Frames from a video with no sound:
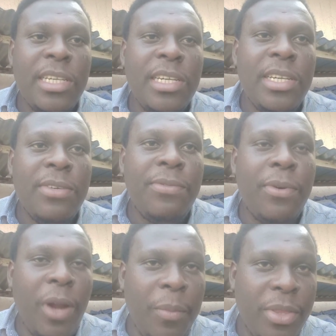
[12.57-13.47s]
for
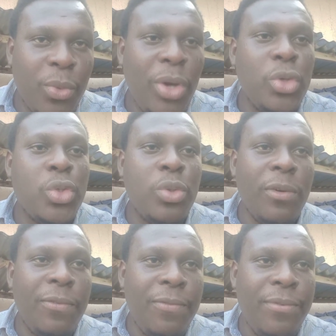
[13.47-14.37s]
rabbit. Why you should not
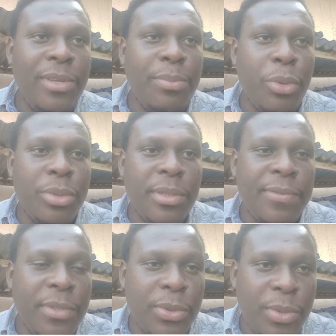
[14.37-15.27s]
feed poultry
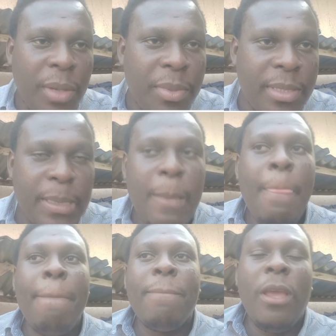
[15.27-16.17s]
feed to rabbits.
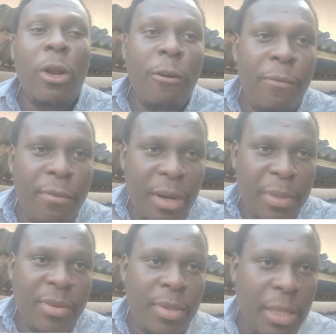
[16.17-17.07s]
A lot of rabbit
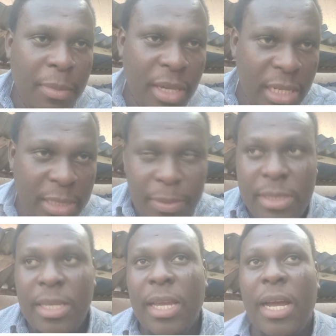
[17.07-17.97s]
farmers are making this
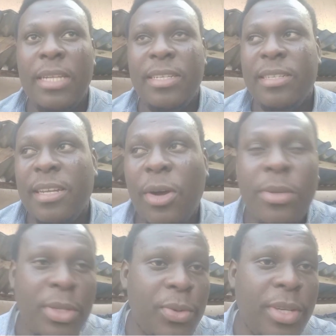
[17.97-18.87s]
mistake, and the
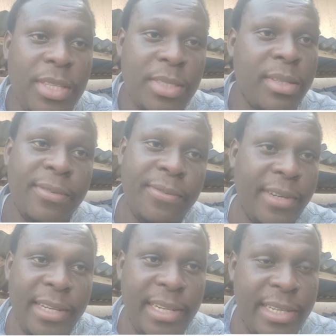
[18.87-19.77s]
consequence is not
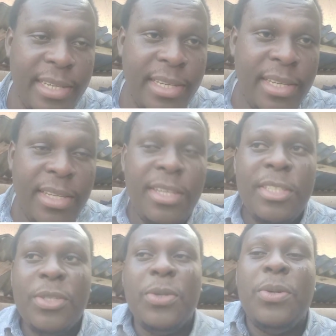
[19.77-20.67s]
friendly.
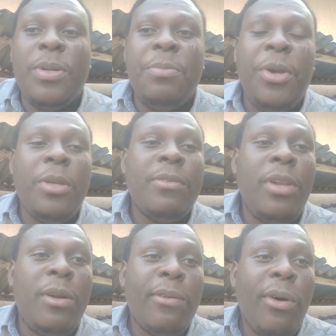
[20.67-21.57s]
So, because of a lot
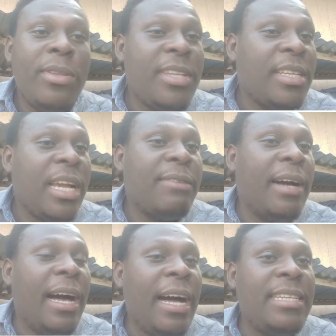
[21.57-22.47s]
of contact I have
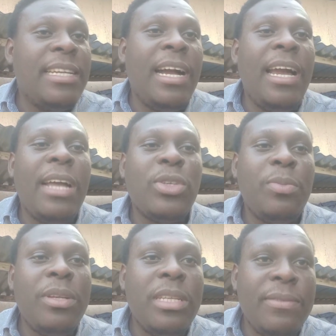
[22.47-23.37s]
had, I had to
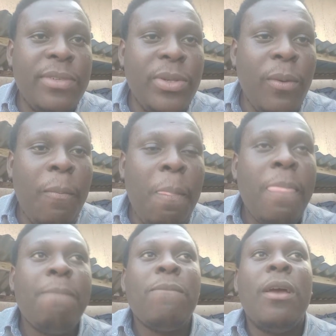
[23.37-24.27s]
make this video.
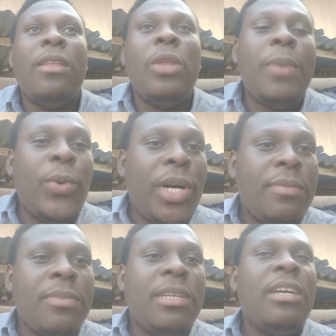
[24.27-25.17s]
Number
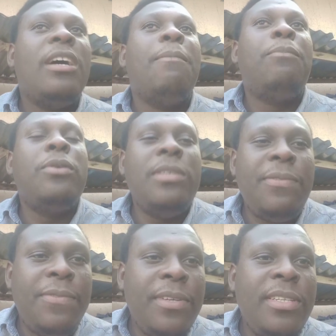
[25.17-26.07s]
one, poultry
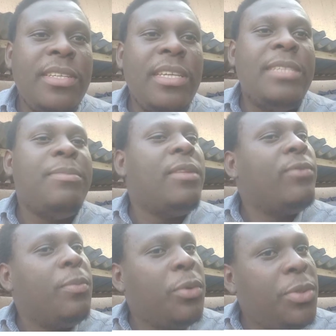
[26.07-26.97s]
feed is meant for
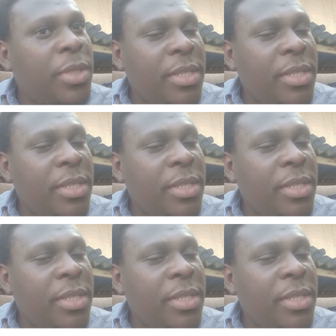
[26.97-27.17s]
poultry,